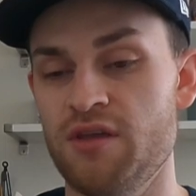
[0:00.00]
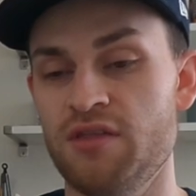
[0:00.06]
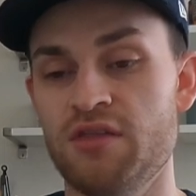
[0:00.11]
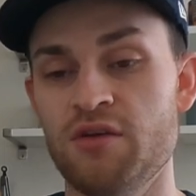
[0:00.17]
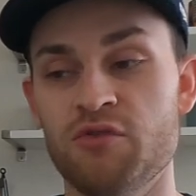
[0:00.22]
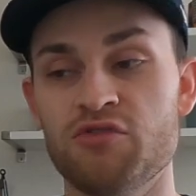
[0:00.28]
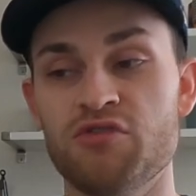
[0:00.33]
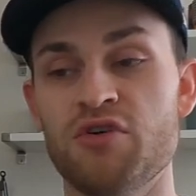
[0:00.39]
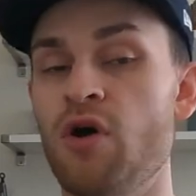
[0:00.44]

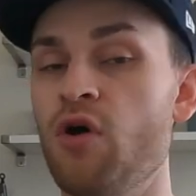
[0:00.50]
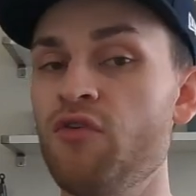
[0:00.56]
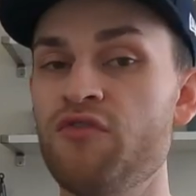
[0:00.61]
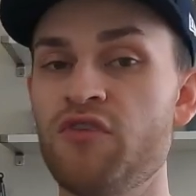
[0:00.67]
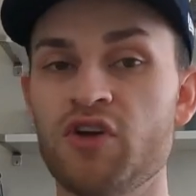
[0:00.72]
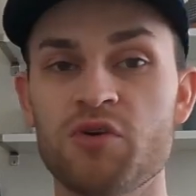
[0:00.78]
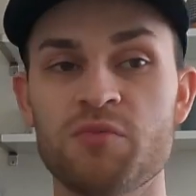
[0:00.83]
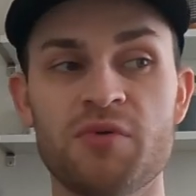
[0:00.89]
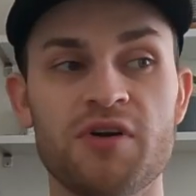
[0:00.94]
There was no
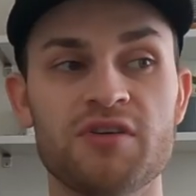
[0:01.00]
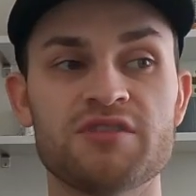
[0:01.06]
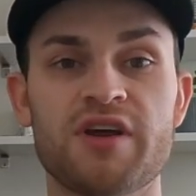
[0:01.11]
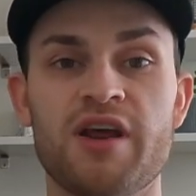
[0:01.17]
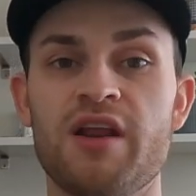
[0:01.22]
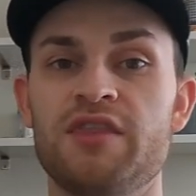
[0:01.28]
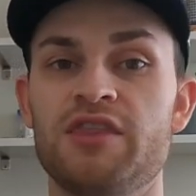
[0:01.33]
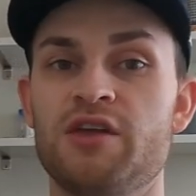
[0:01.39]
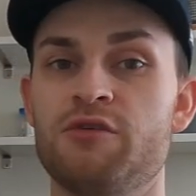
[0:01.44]
fingerprints
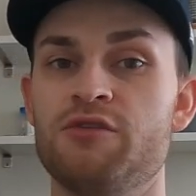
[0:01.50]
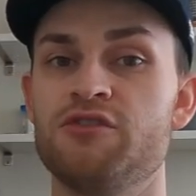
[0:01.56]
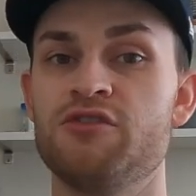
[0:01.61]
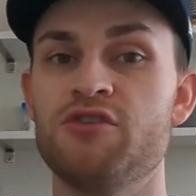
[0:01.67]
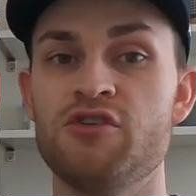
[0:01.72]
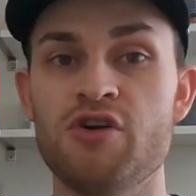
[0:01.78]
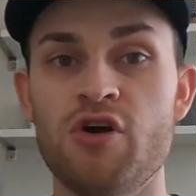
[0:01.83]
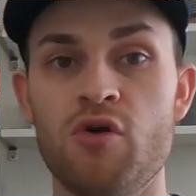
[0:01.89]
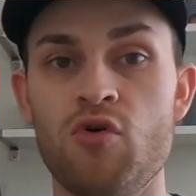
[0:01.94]
on it. There was
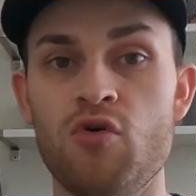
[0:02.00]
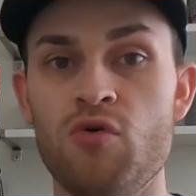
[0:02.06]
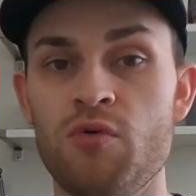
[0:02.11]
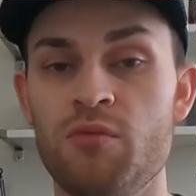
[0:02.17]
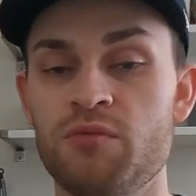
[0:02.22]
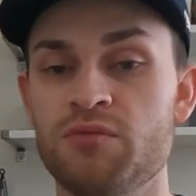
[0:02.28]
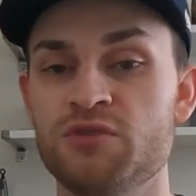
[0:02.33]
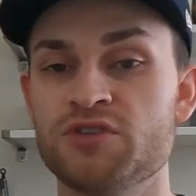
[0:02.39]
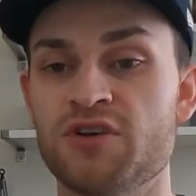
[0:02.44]

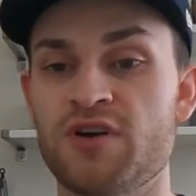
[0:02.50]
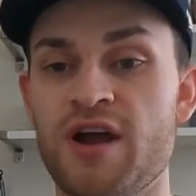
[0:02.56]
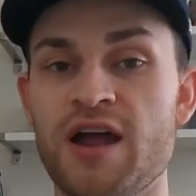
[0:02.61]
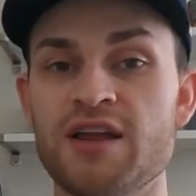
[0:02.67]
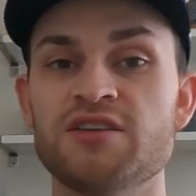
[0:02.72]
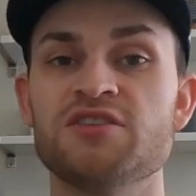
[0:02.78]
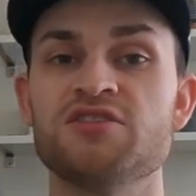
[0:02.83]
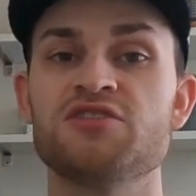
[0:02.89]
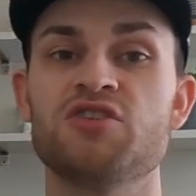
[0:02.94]
no
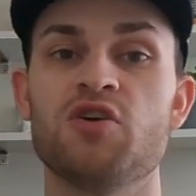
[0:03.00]
scratches,